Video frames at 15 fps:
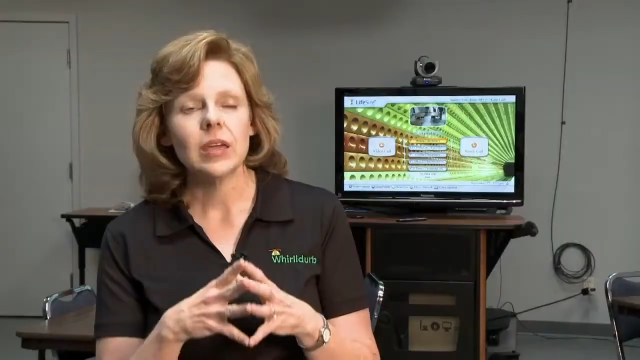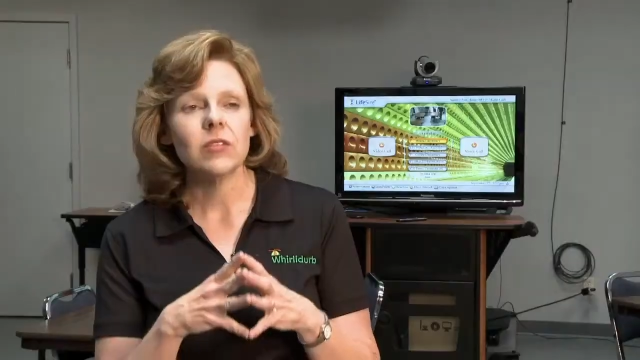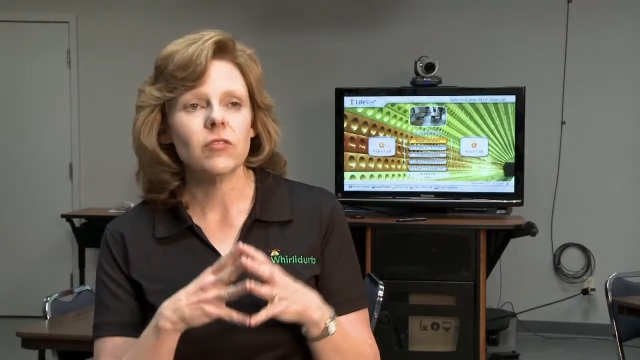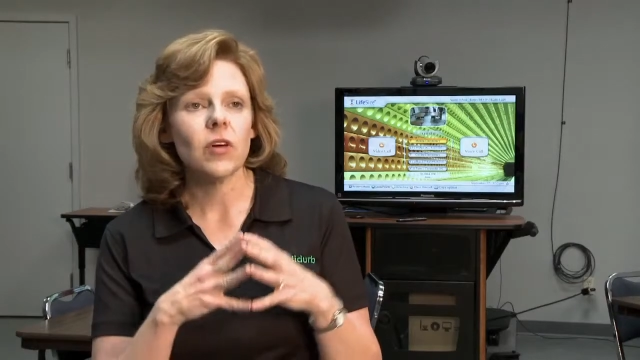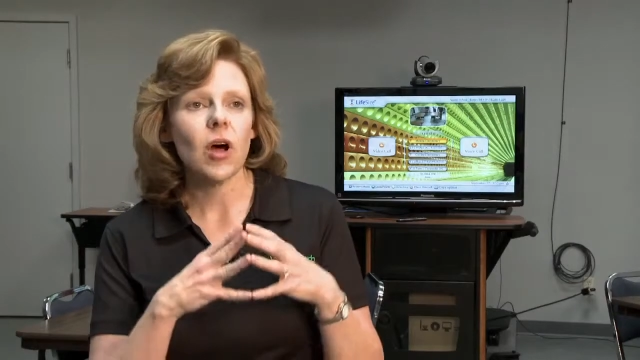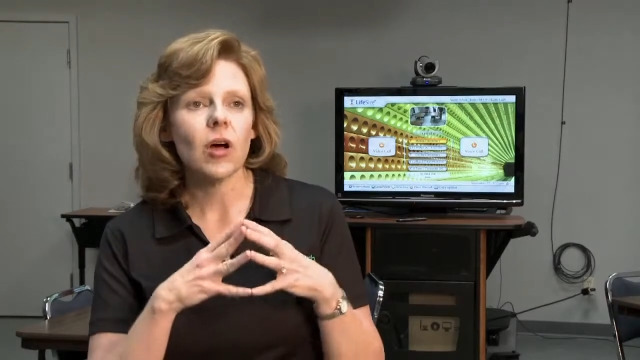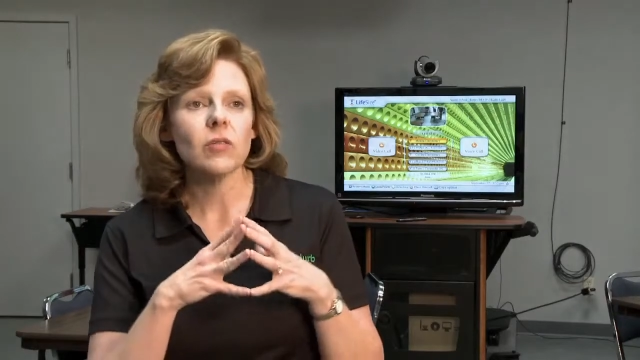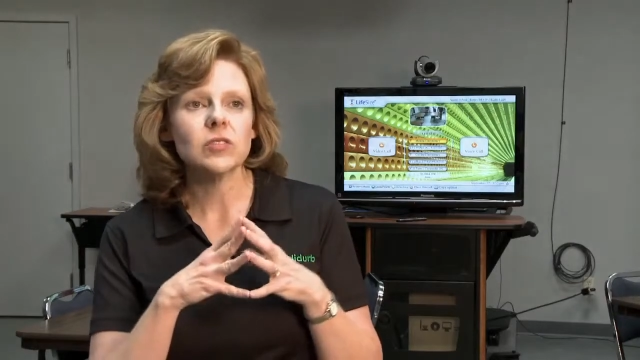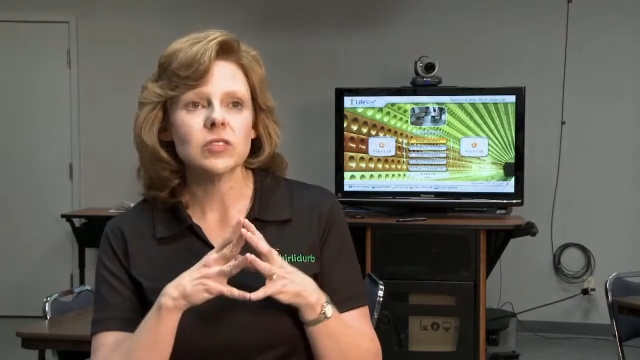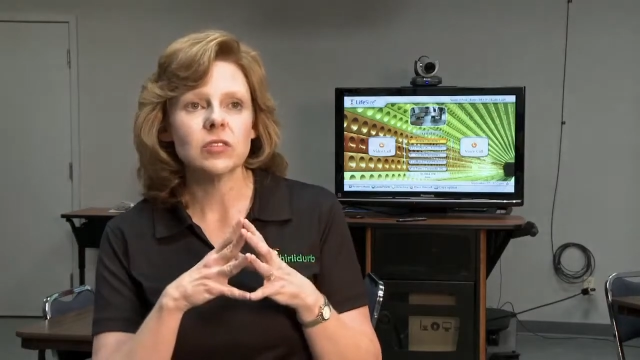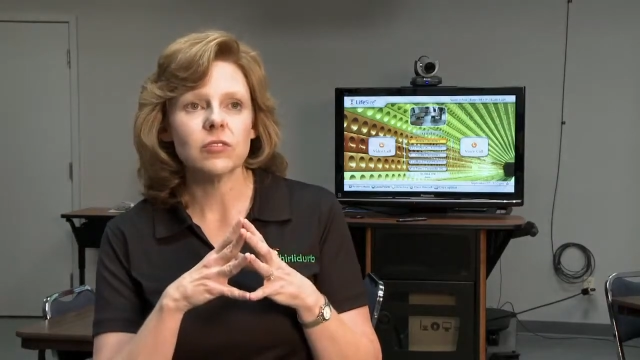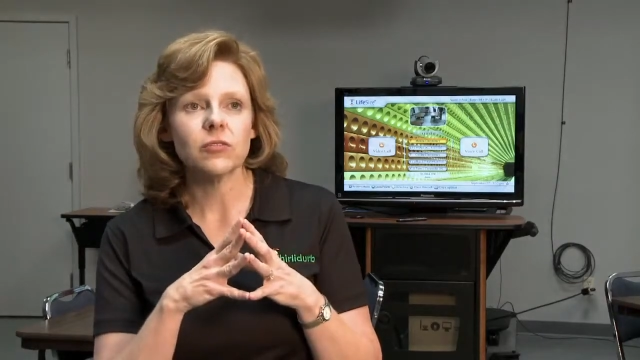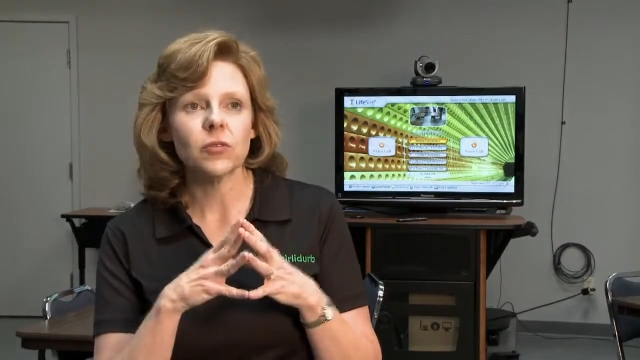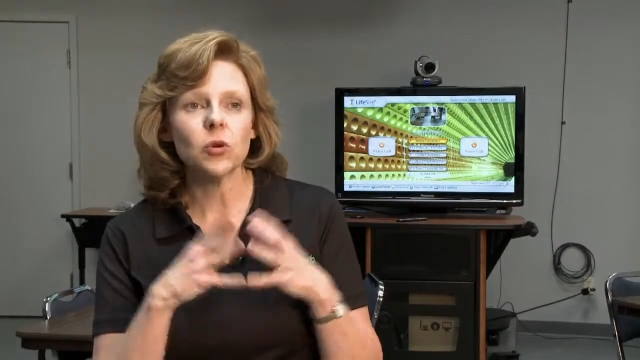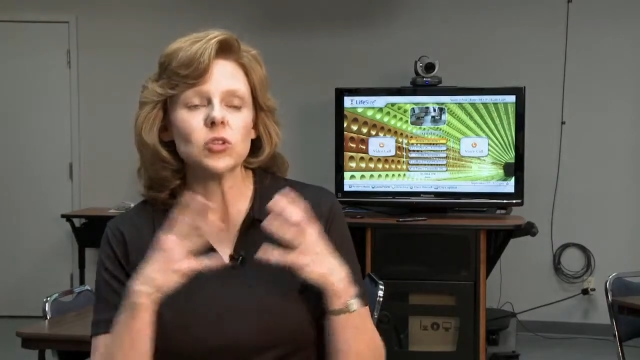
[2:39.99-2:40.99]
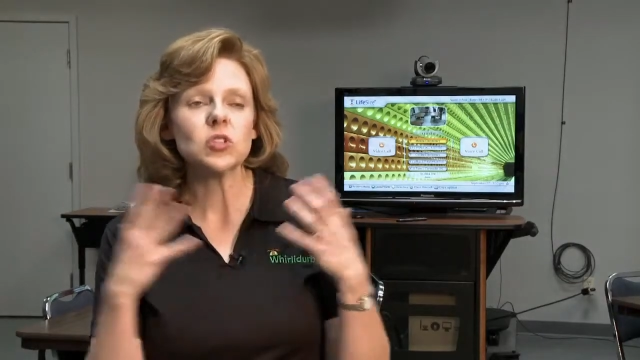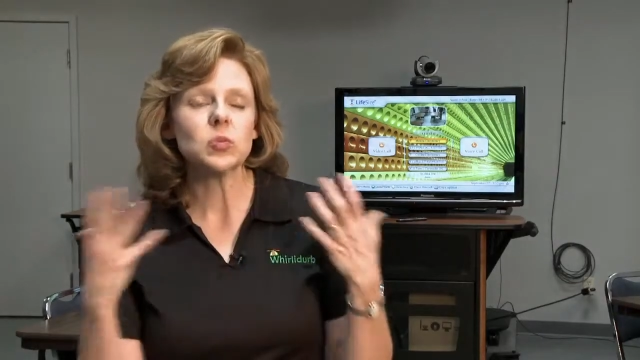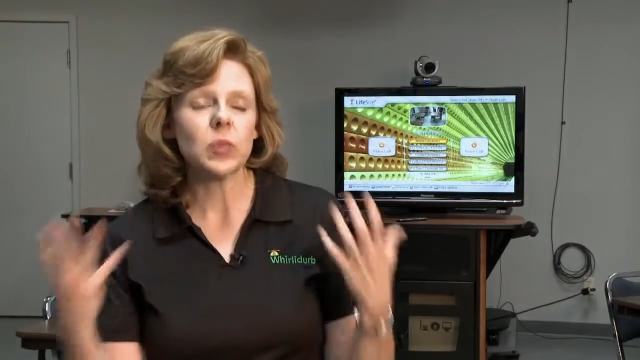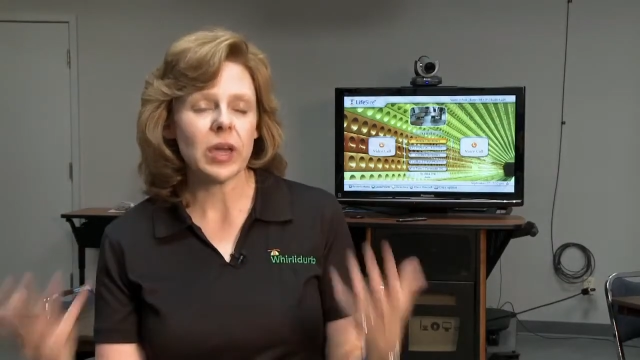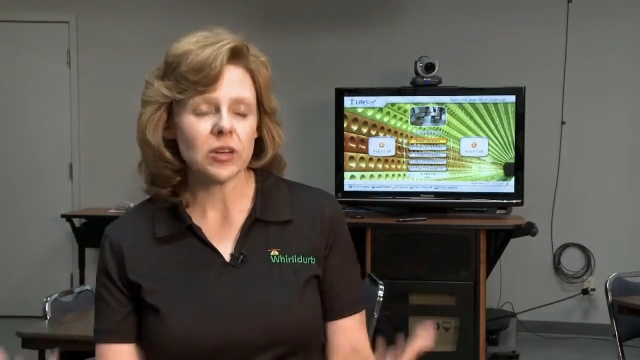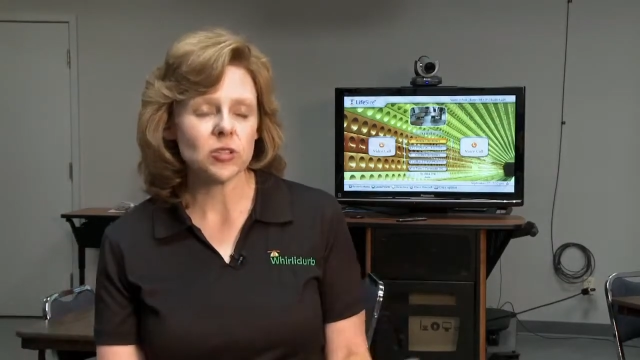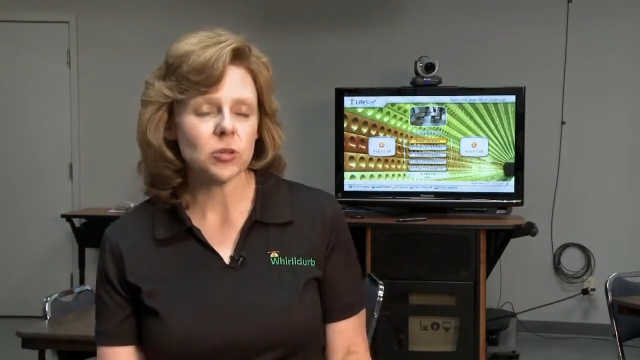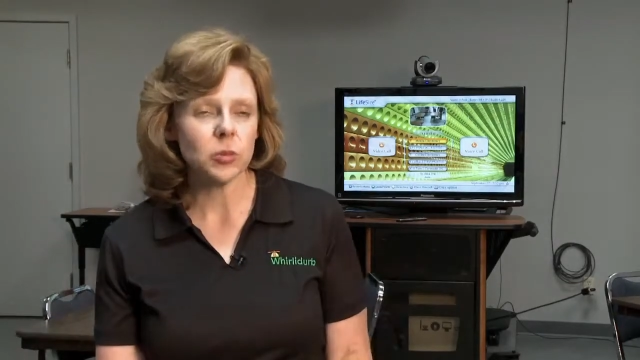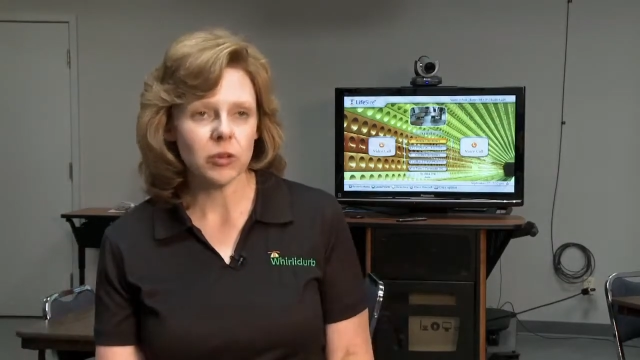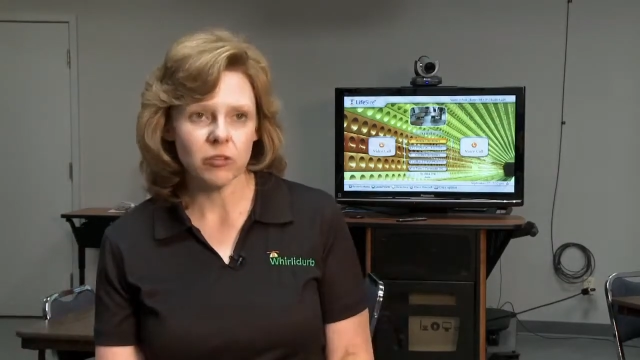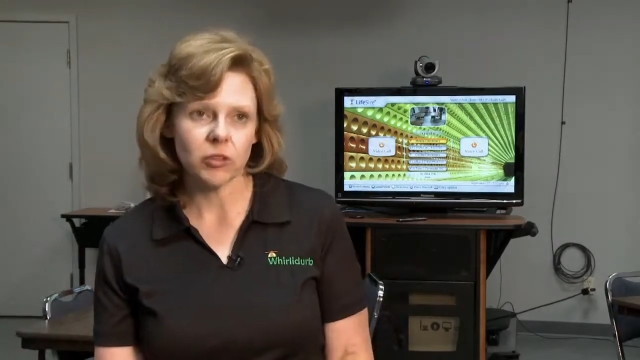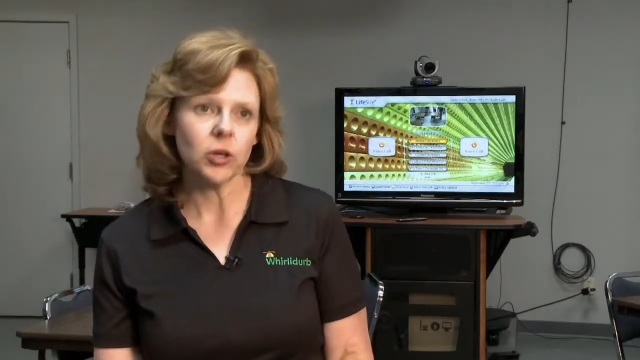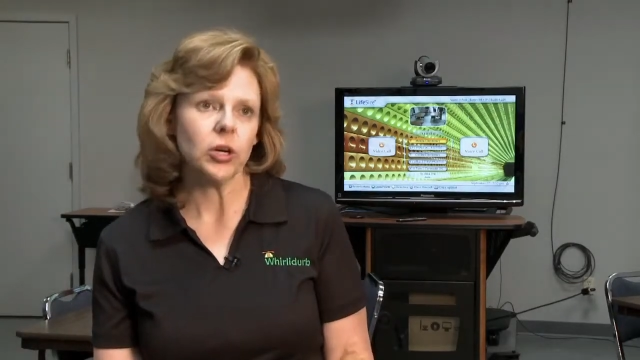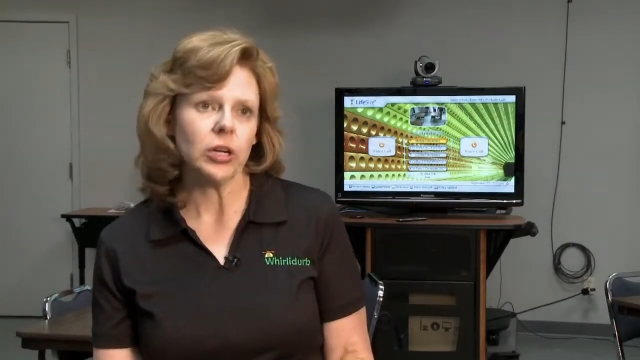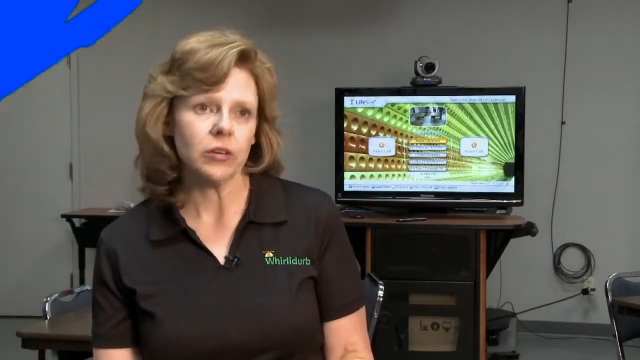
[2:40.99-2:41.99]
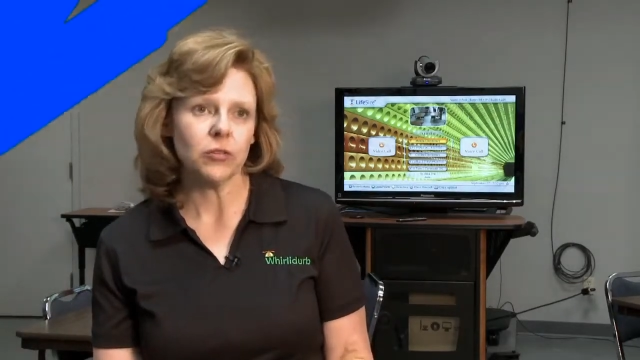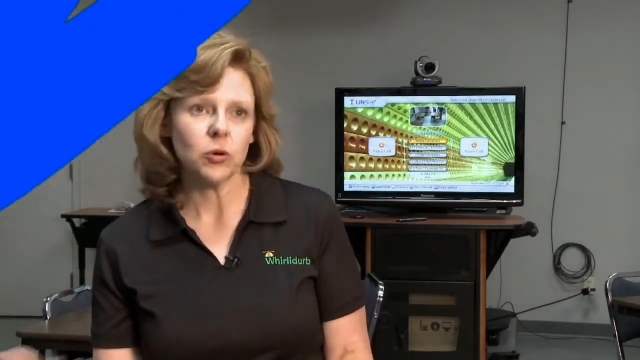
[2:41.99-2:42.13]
involves the full spectrum of learning